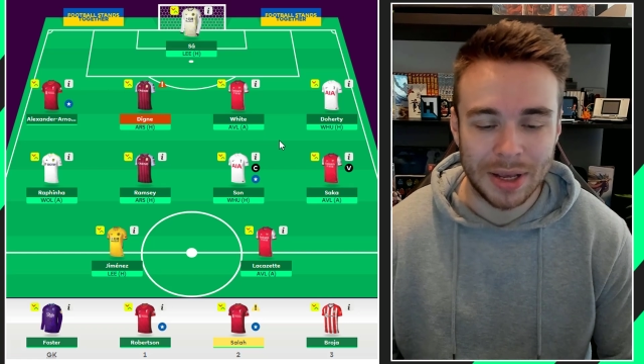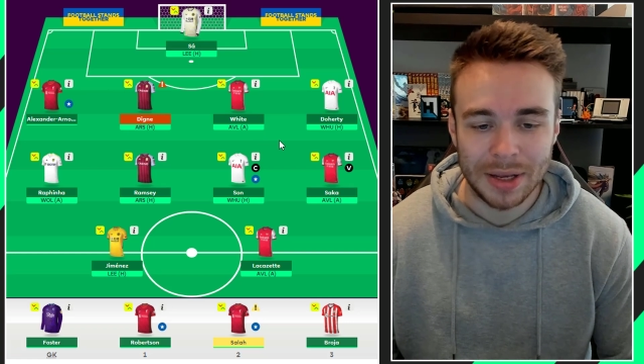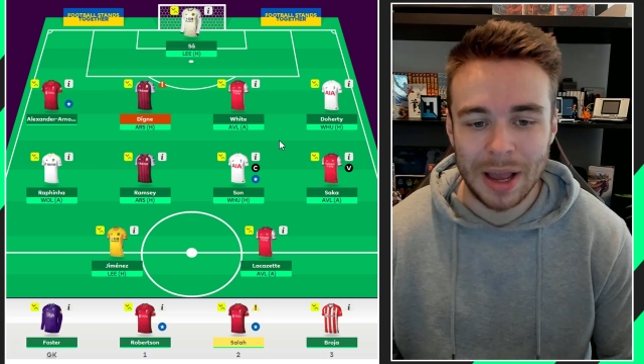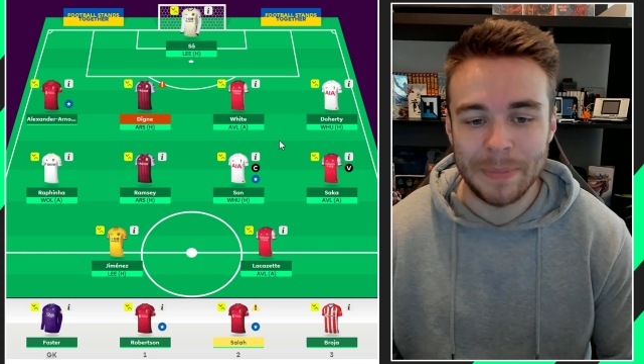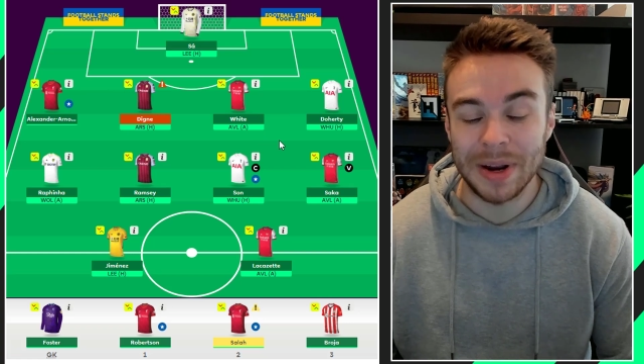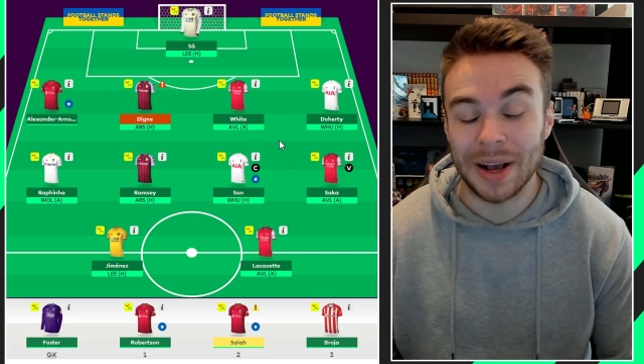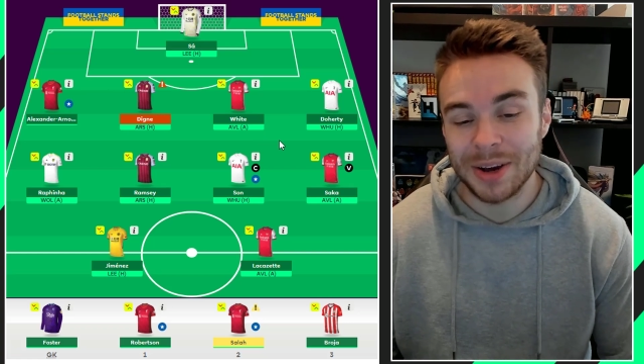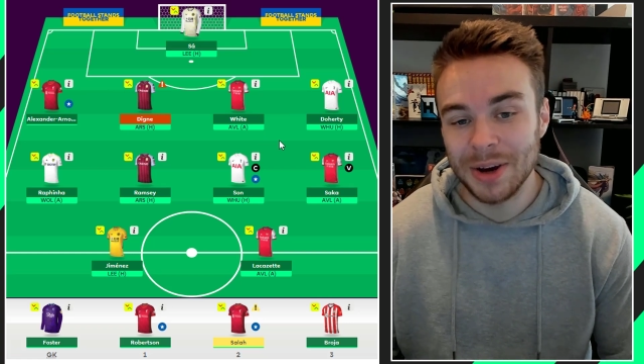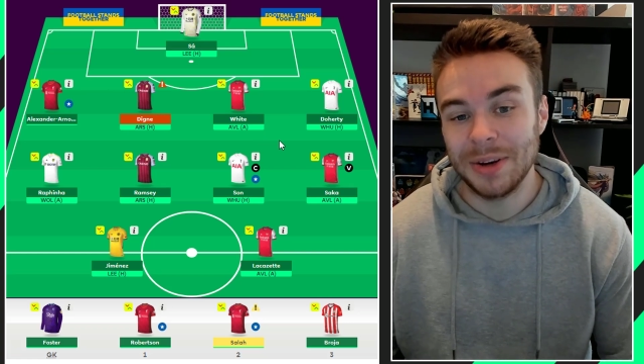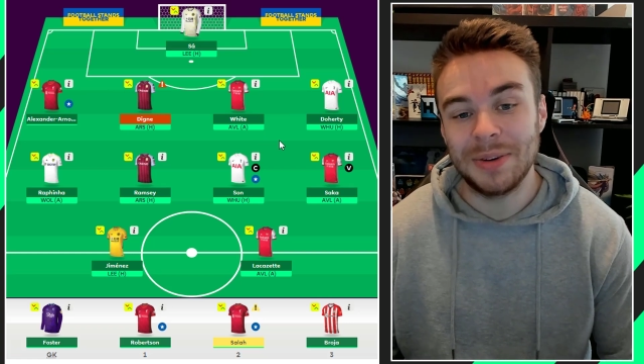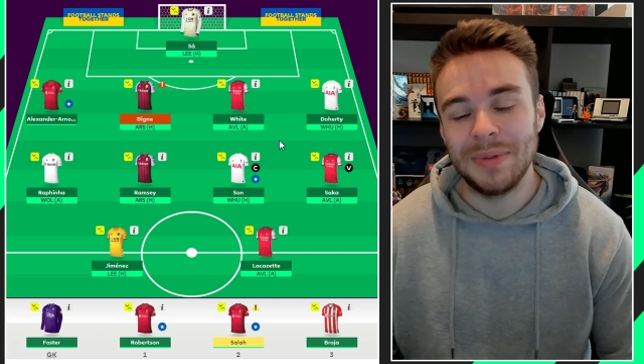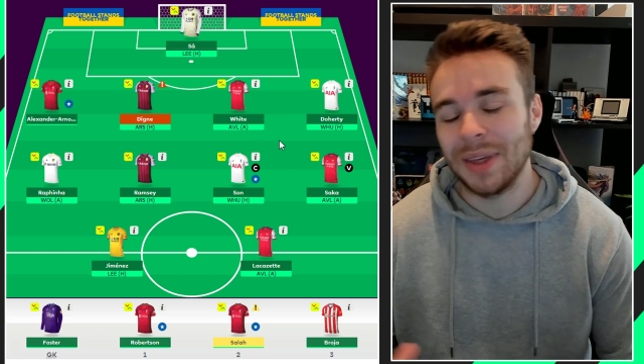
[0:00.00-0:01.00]
I mean, I
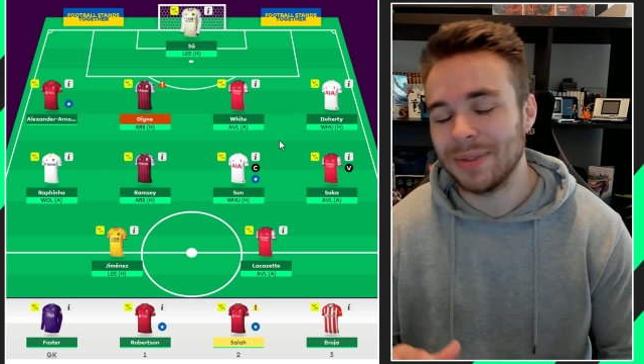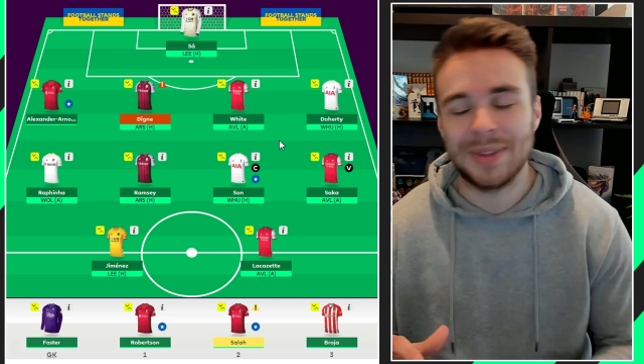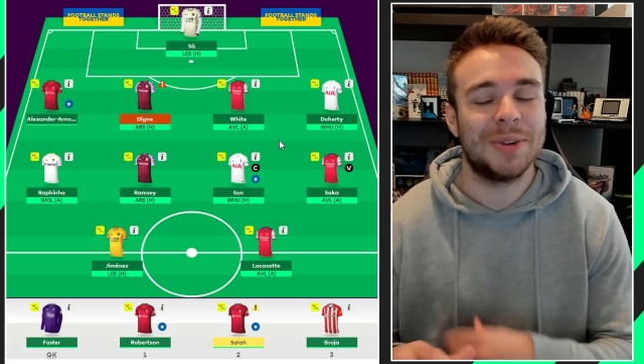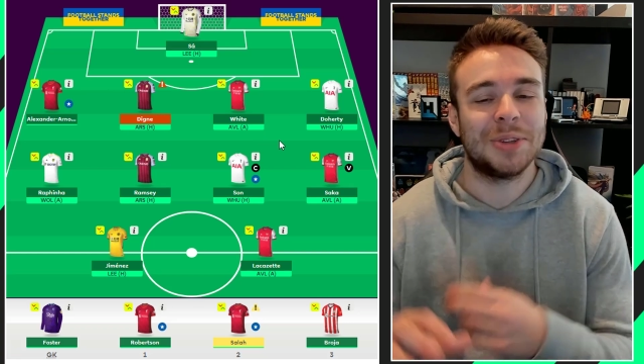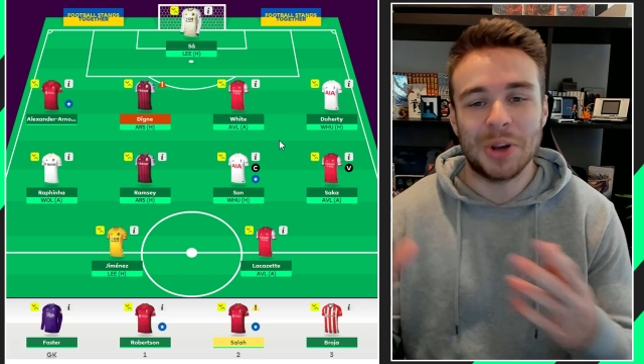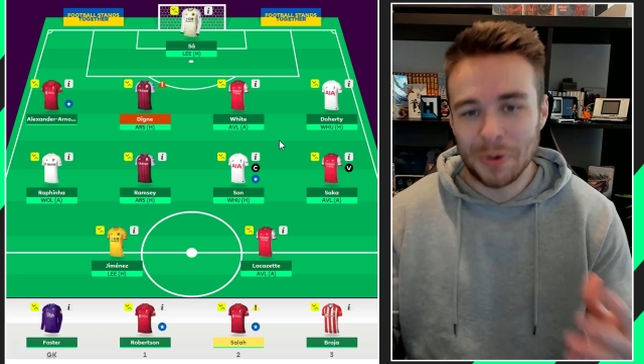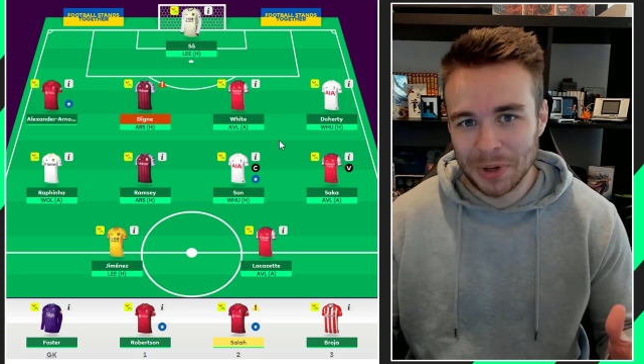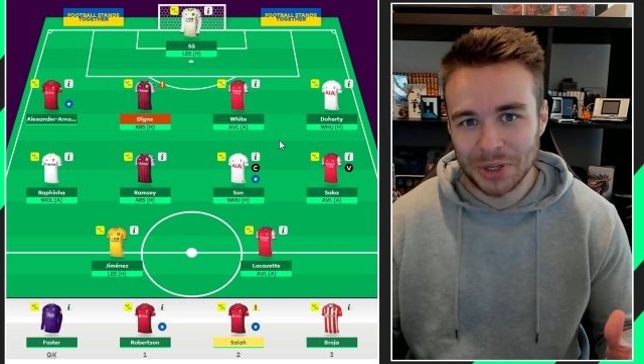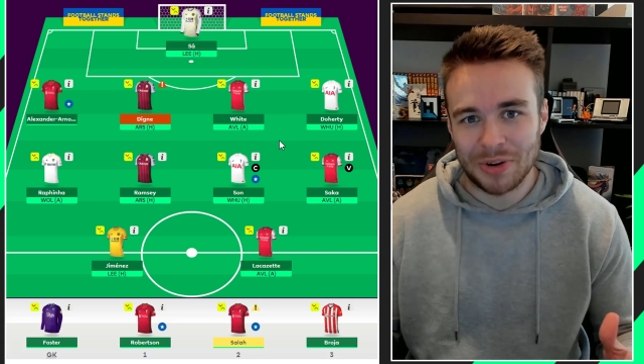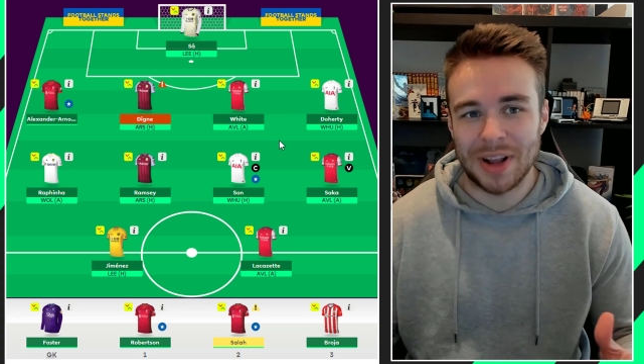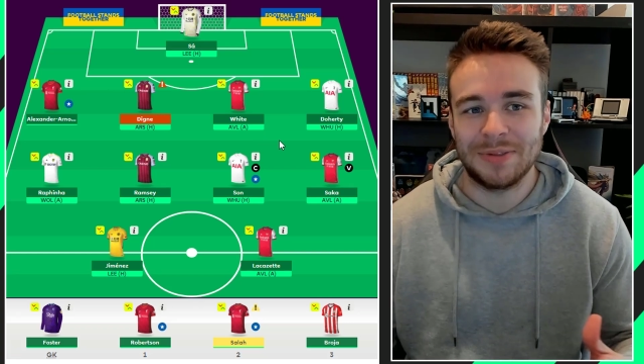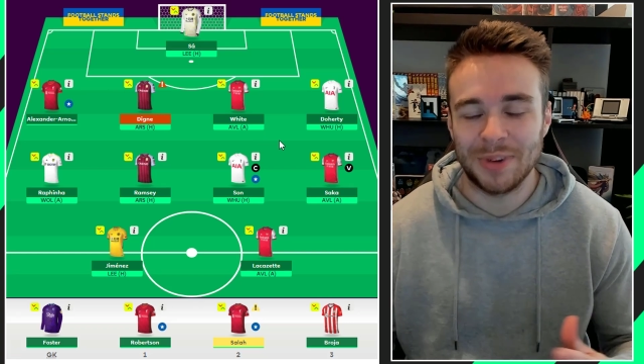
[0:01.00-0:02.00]
could... There's a couple of
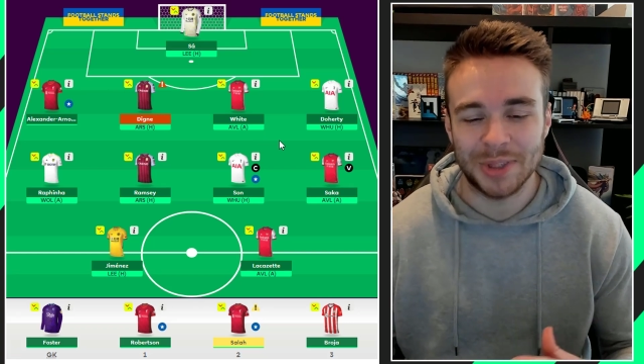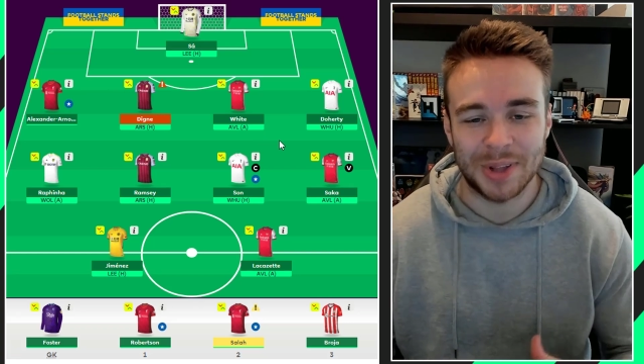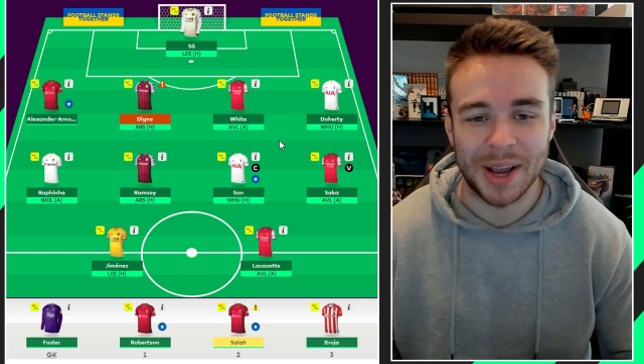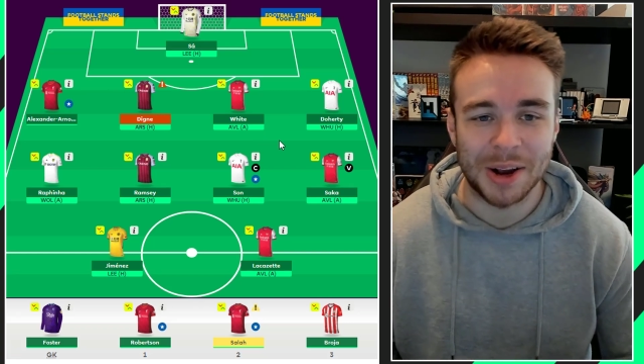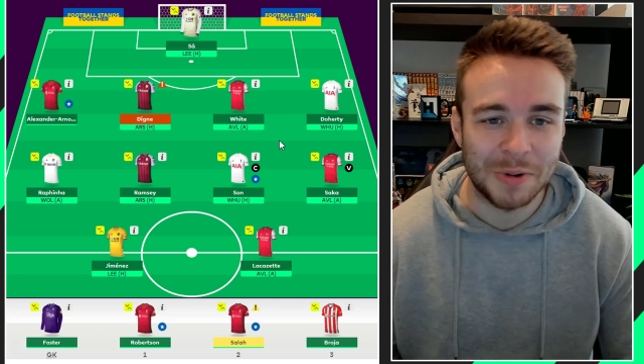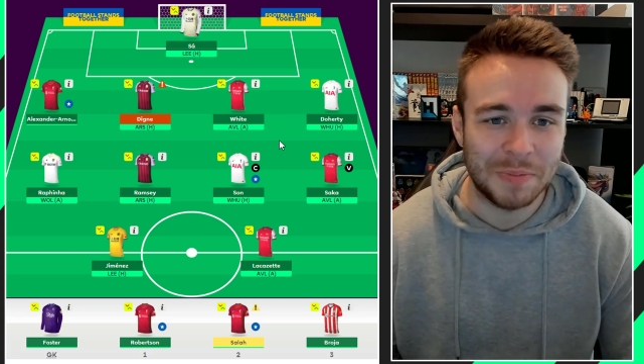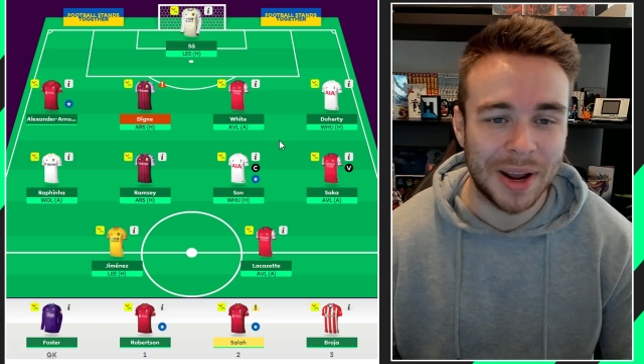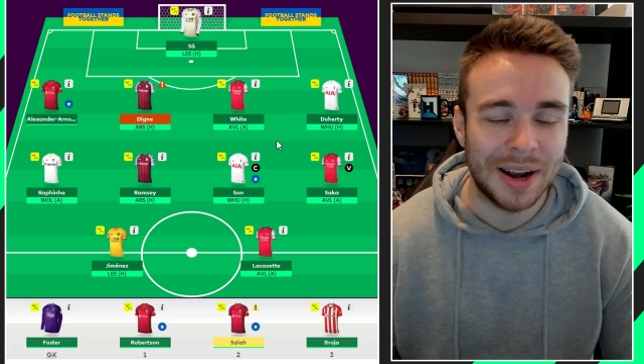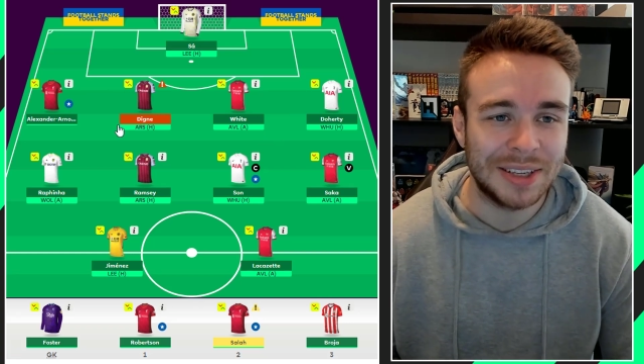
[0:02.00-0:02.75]
transfers that I could make.